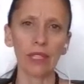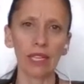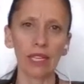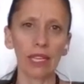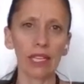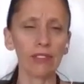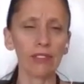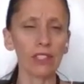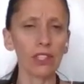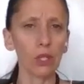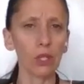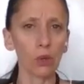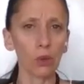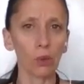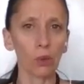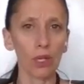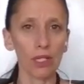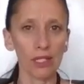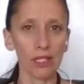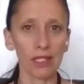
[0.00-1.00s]
Even though it
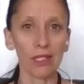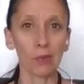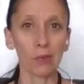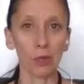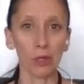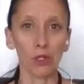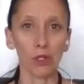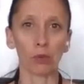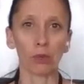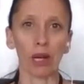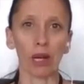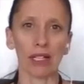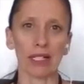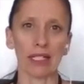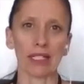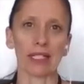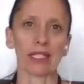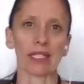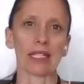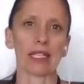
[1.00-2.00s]
wasn't a spiritual practice
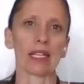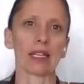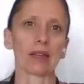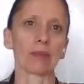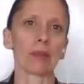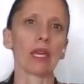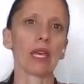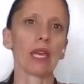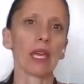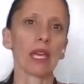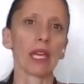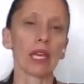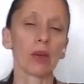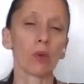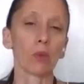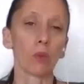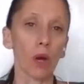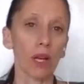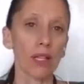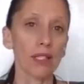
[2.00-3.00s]
to him, it
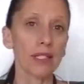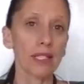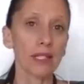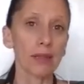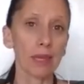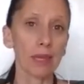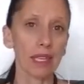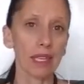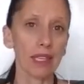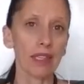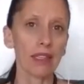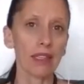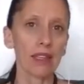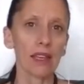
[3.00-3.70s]
was to me.